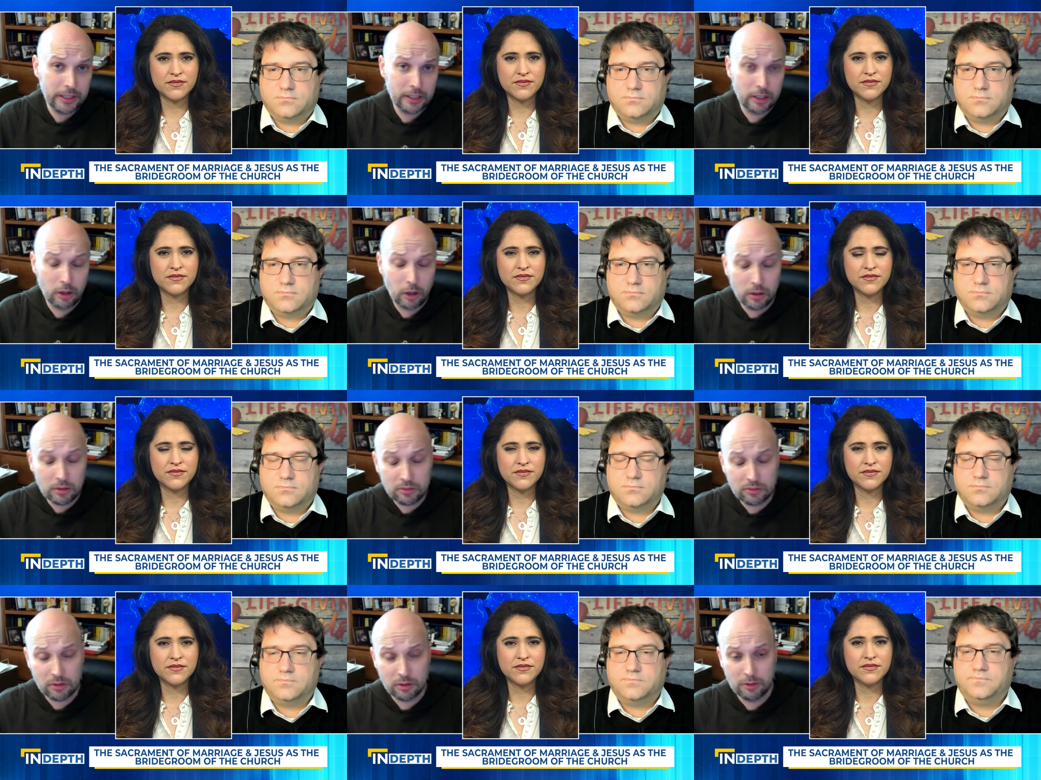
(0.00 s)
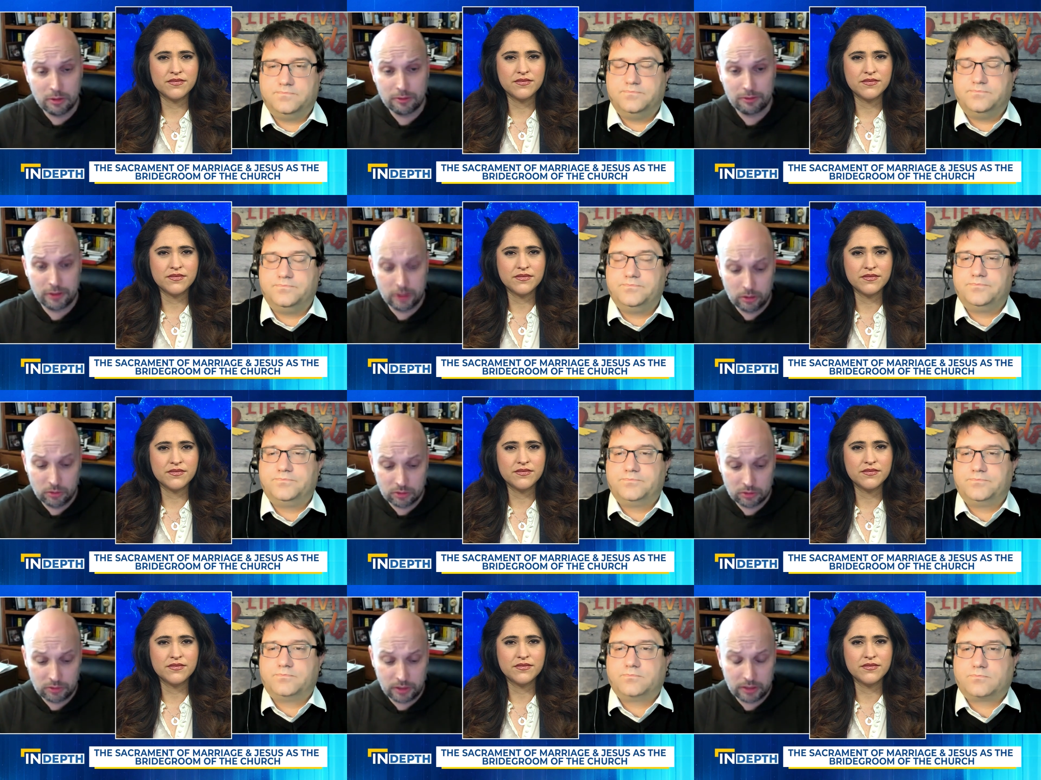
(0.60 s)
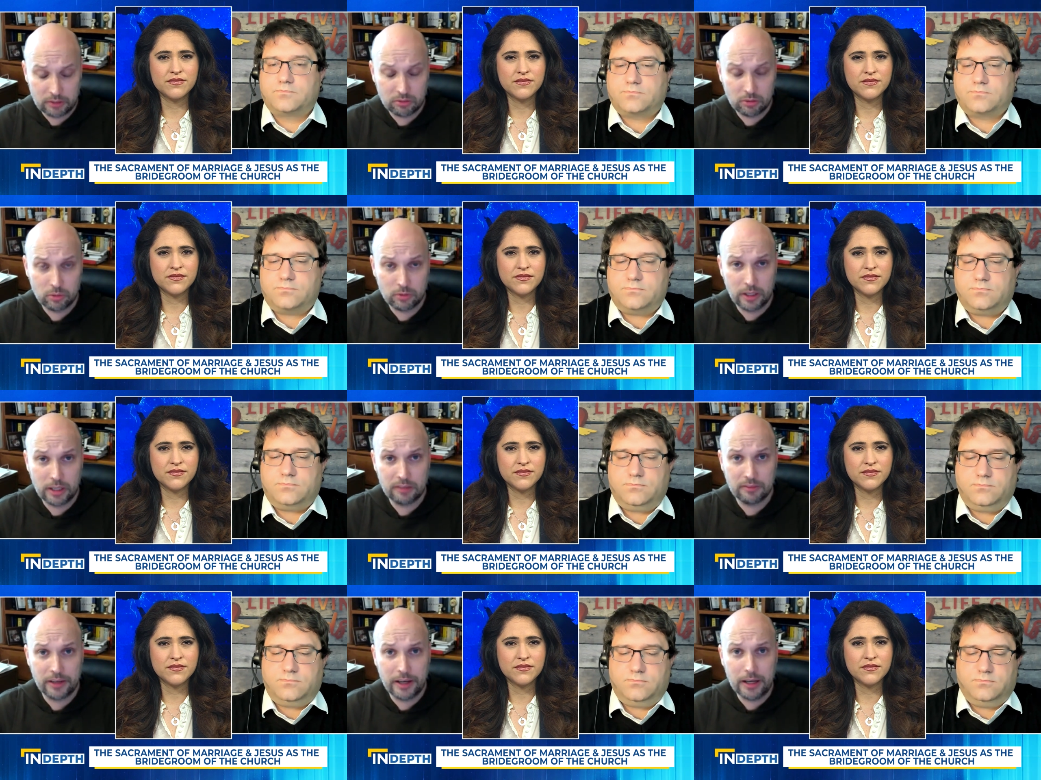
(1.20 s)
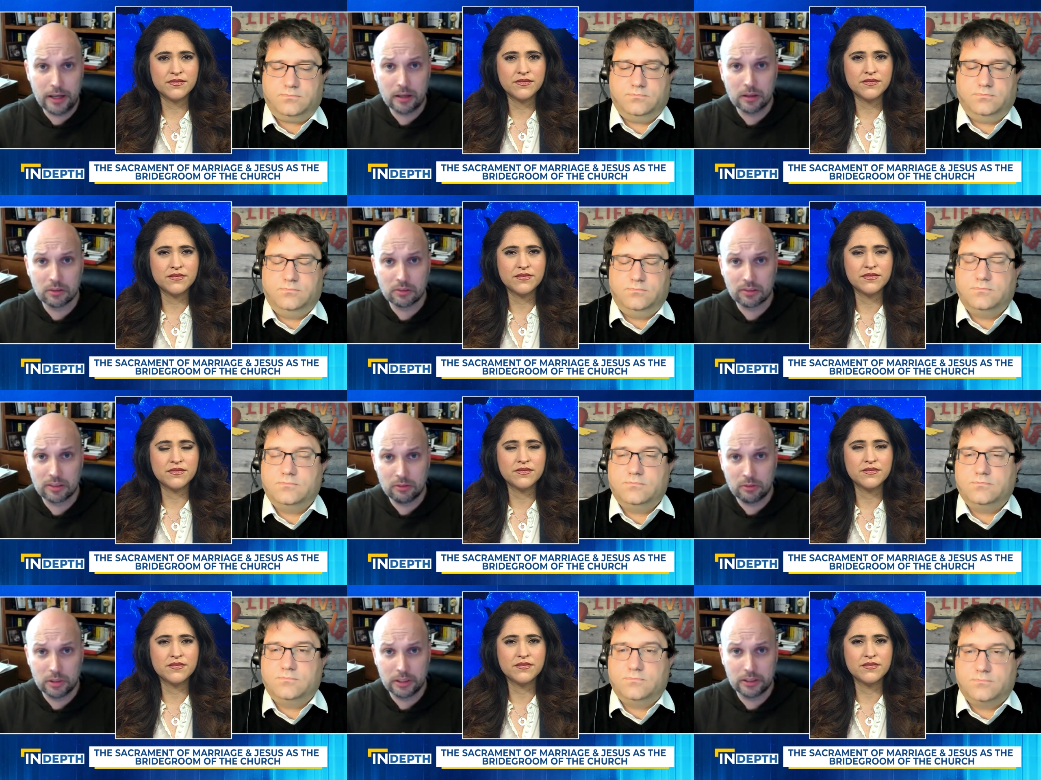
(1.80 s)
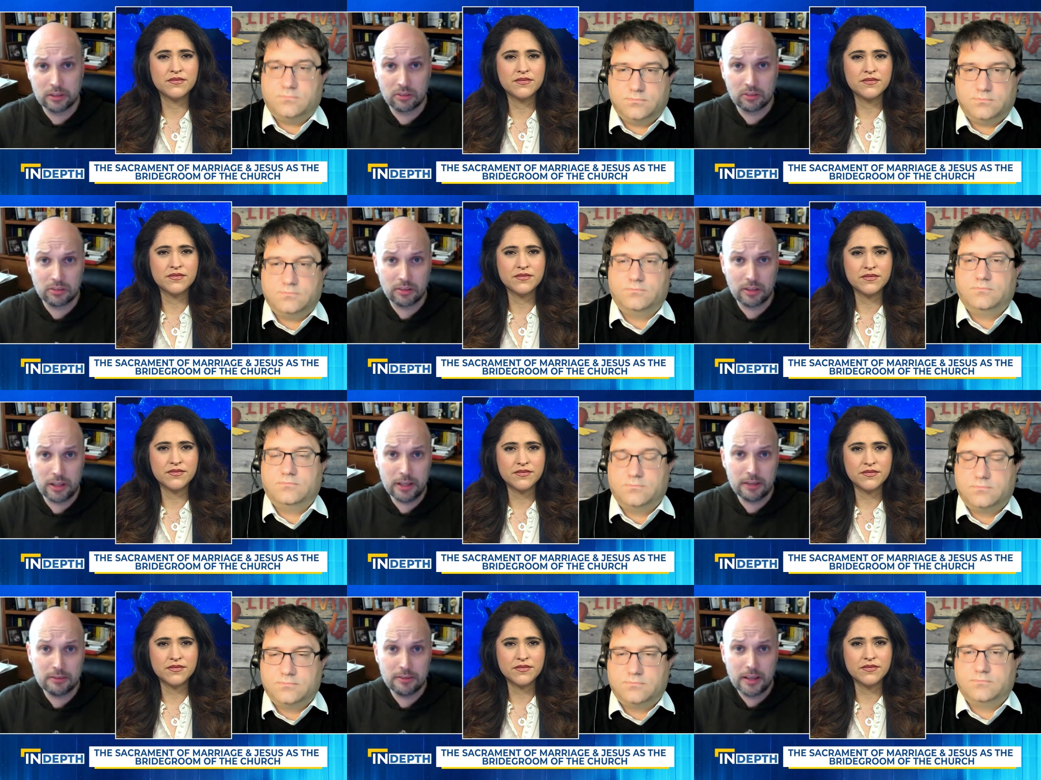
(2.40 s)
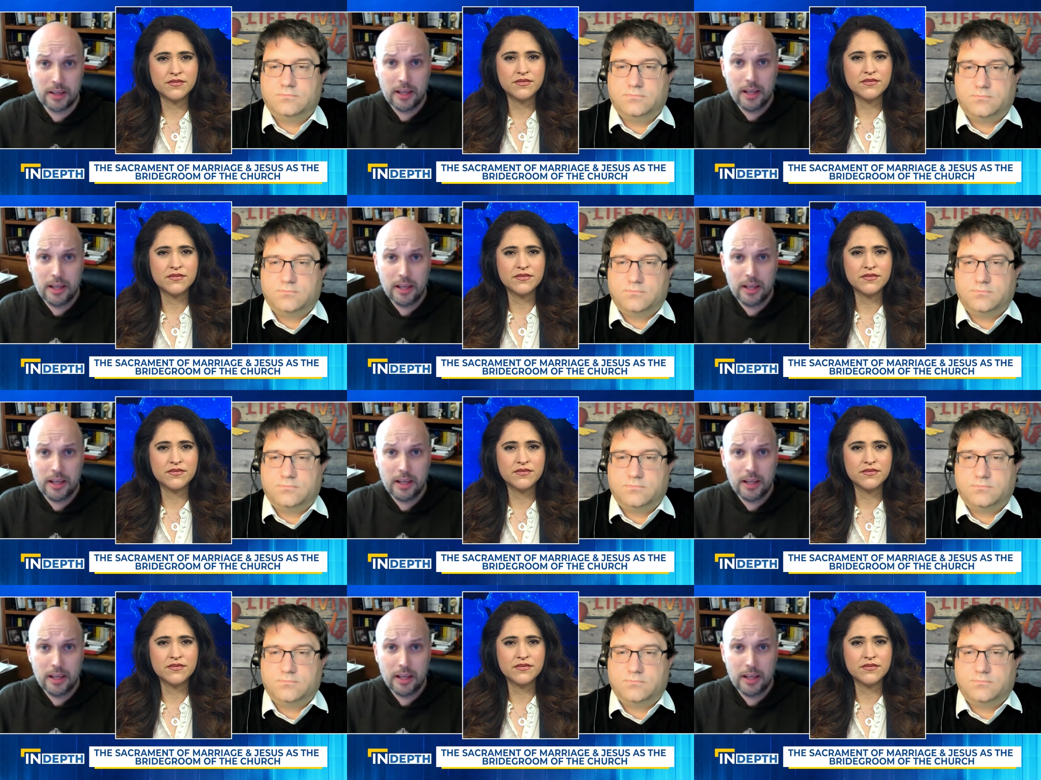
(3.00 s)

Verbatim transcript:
Speaker 1: and also for those of us who take vows in religious life,